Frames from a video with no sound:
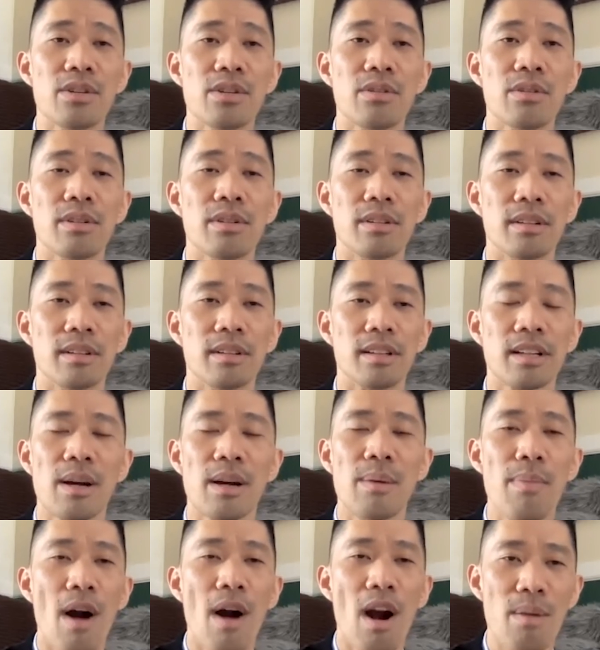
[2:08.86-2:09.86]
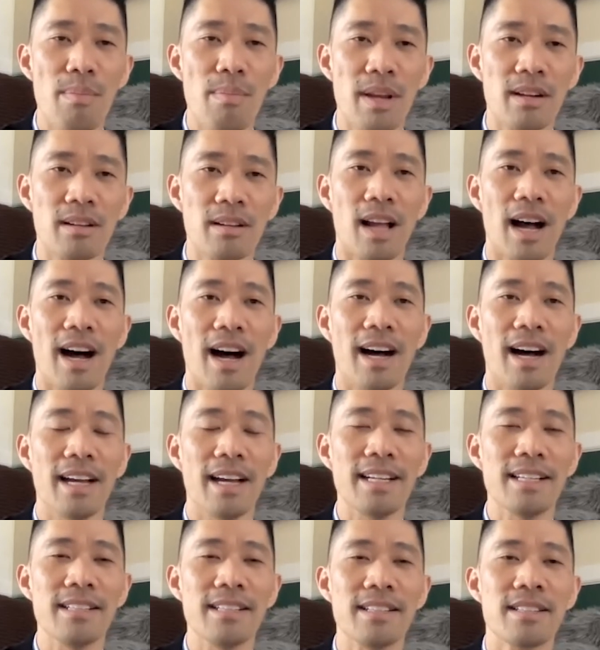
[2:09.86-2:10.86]
or
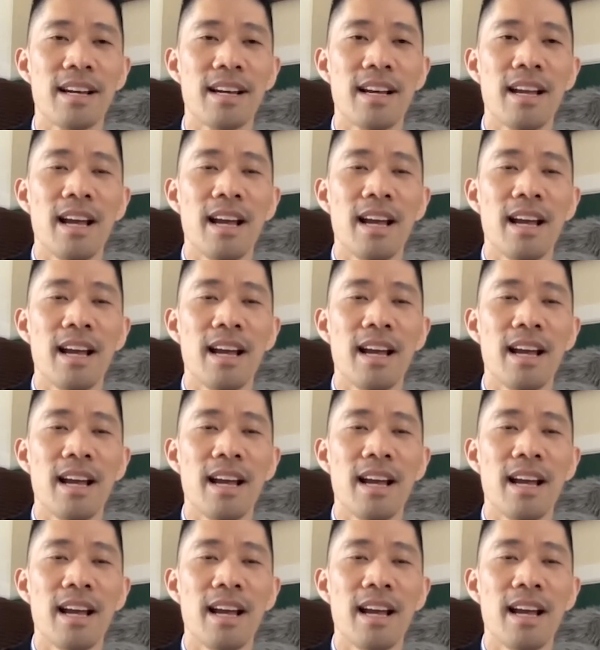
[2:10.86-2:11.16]
compartmentalize